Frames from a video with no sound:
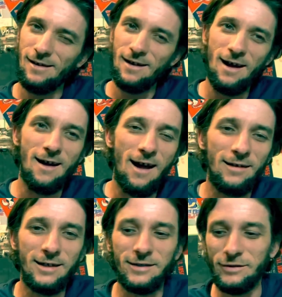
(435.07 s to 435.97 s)
I, will
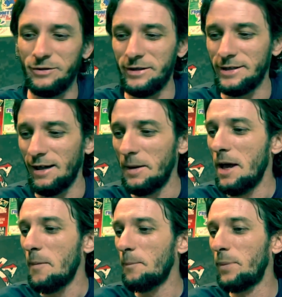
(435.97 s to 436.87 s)
let you do your job.
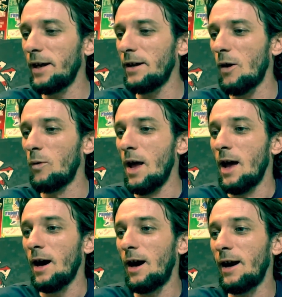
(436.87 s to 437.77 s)
But no,
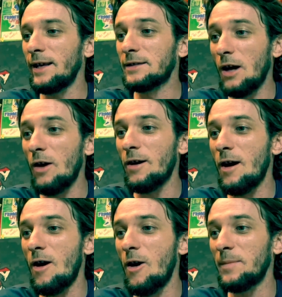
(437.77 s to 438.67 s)
uh, it's called Our
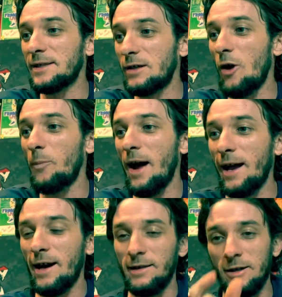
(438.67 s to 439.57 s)
Home. It's dope. I
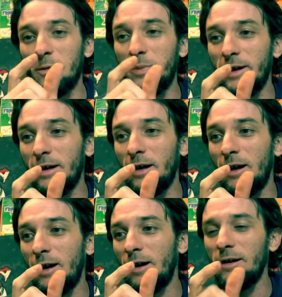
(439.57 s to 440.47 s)
got a little bit
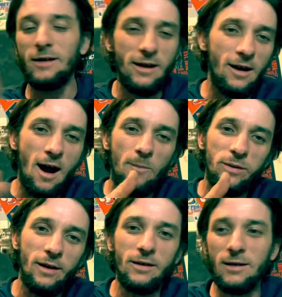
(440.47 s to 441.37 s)
uh, here. I'll
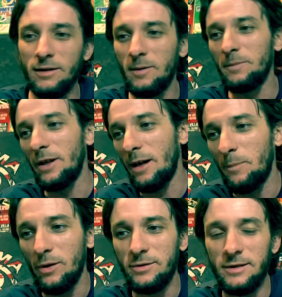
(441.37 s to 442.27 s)
play the clip that I
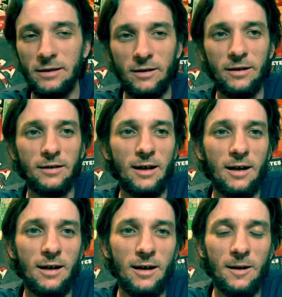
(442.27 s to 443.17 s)
posted on
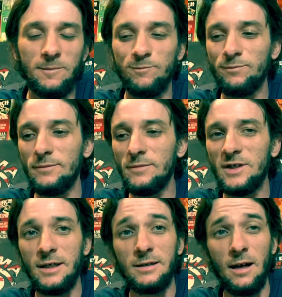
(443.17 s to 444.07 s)
um,
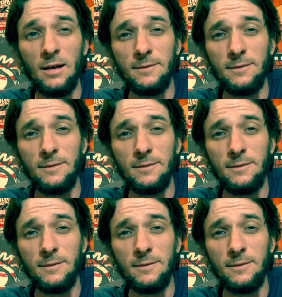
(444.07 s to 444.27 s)
TikTok.